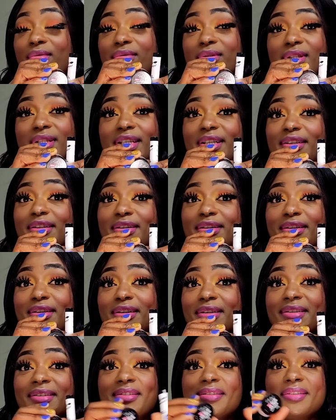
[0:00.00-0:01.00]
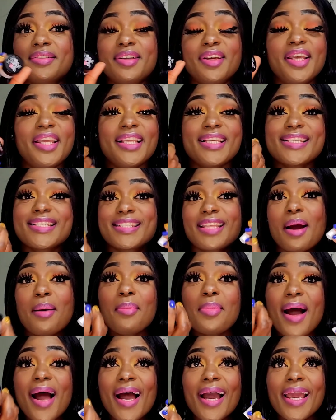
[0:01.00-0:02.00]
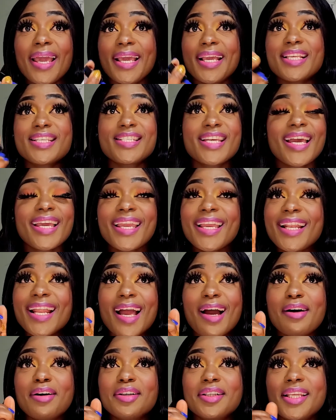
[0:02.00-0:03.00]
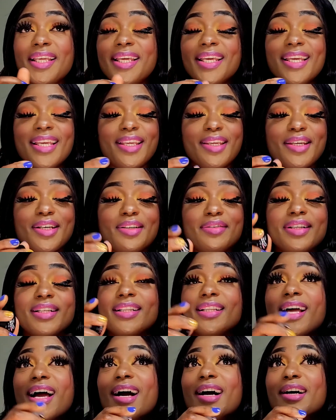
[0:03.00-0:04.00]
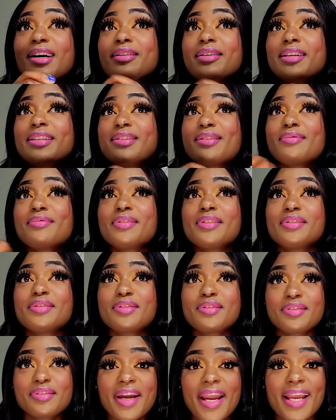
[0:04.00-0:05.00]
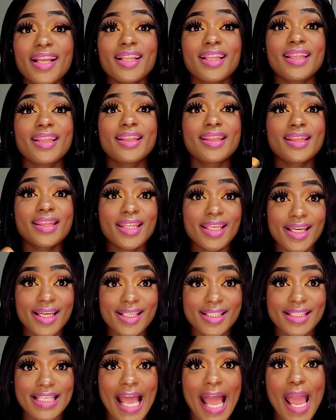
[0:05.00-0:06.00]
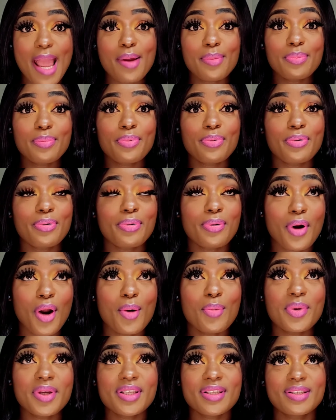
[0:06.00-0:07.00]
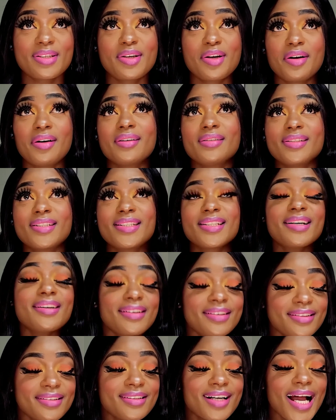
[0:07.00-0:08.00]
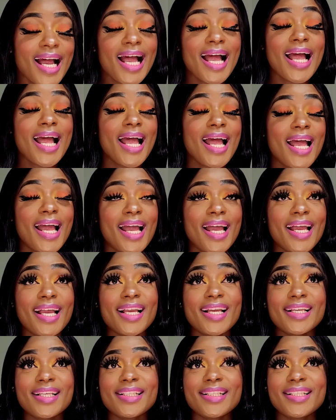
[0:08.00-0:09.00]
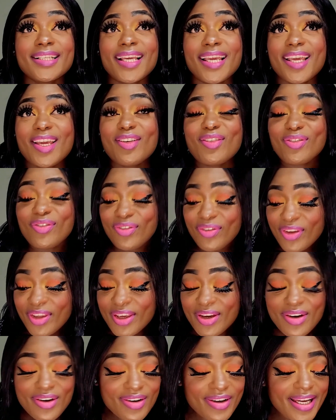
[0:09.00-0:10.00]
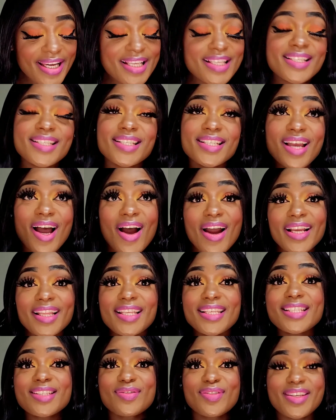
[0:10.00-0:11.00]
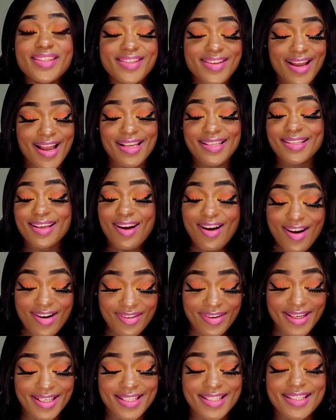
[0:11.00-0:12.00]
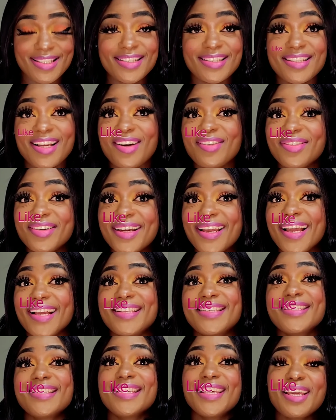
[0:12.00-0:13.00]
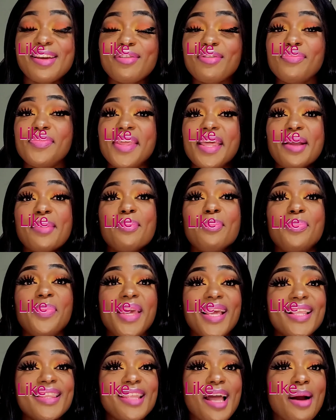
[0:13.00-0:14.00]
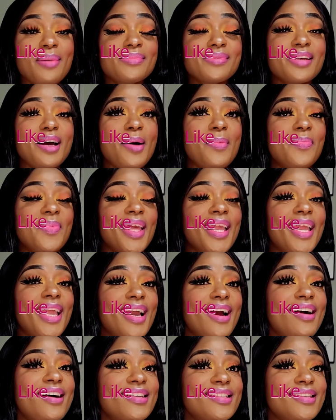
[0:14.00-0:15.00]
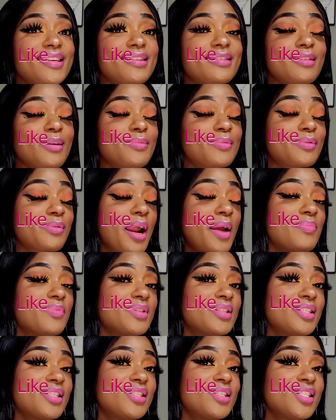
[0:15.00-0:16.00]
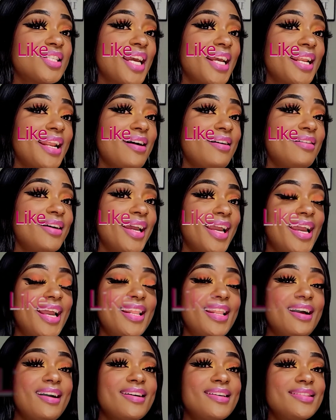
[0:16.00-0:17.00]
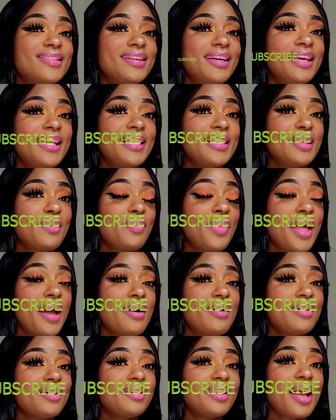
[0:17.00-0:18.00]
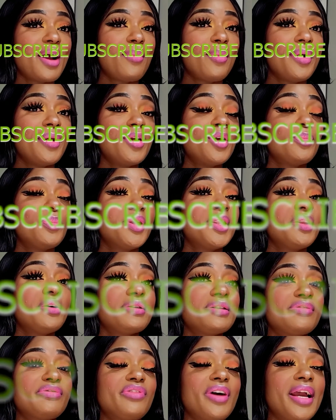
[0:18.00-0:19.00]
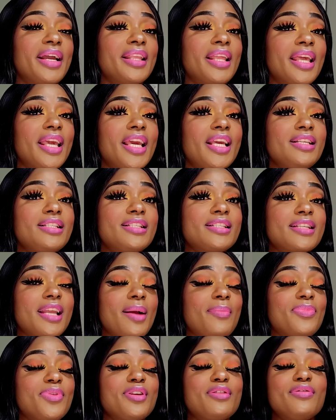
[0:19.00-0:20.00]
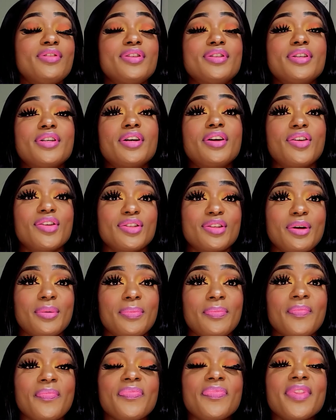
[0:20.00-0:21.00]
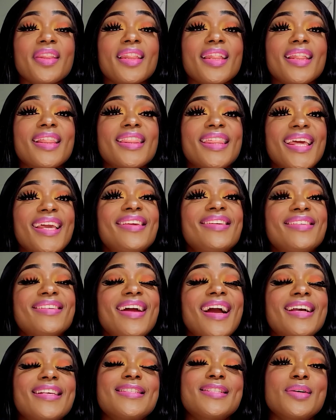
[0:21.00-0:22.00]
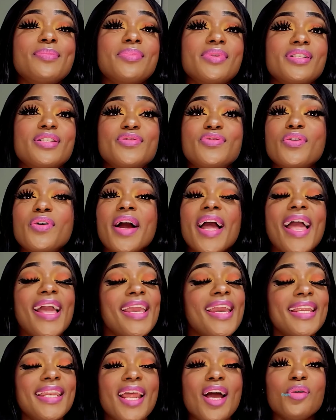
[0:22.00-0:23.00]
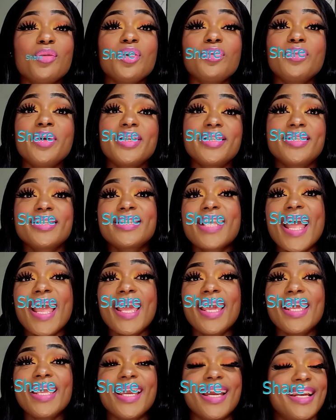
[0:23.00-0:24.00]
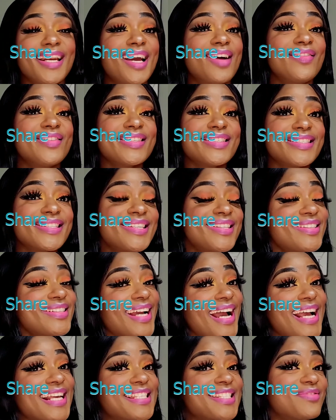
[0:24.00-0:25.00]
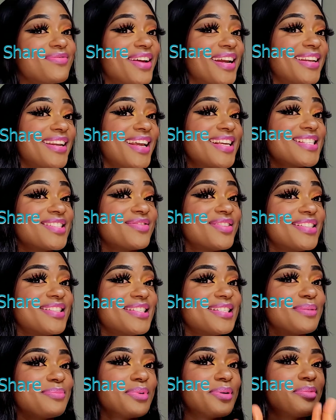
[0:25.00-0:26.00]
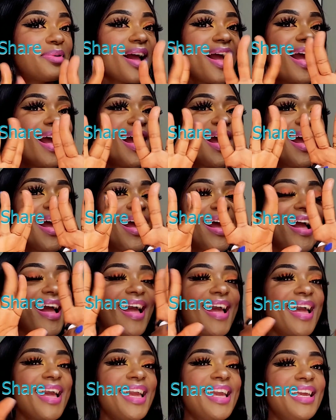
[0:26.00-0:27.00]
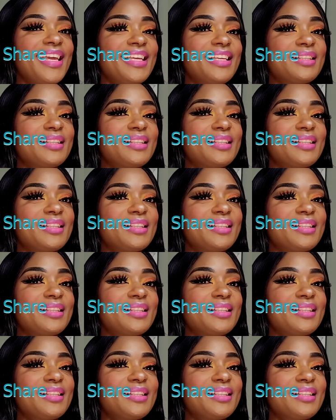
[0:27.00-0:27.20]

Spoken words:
So you can stop by and check it out, and you are not going to regret this. I promise y'all. So if you enjoyed this video, as always, do not forget to give me a big thumbs up. Also subscribe to this channel and also hit the bell. That way you'll be notified each time new video goes up. Thank you guys so much for hanging out with me today, and I will see you guys in my next video. Bye bye.